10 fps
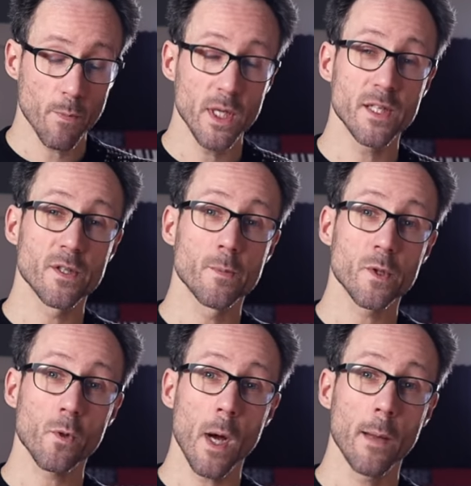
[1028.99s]
Please
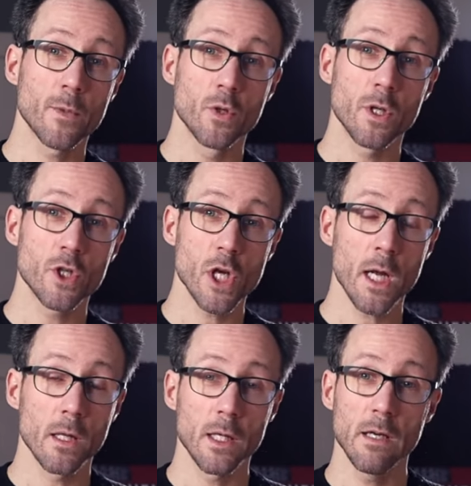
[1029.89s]
subscribe to the channel